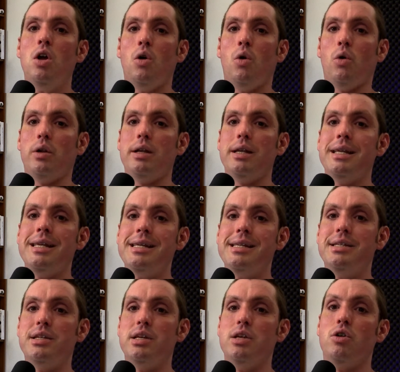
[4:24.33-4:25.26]
or
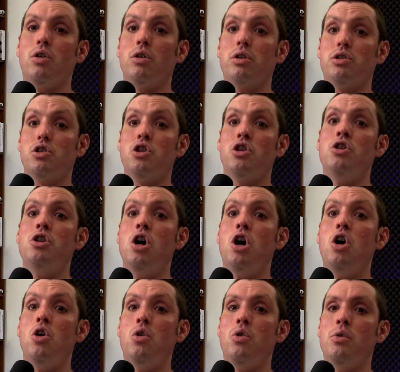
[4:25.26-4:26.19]
easy or it's a
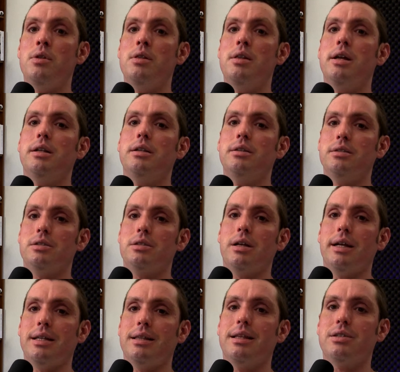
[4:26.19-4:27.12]
known that it's
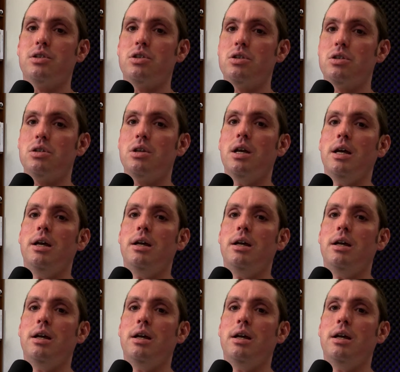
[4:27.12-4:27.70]
like this is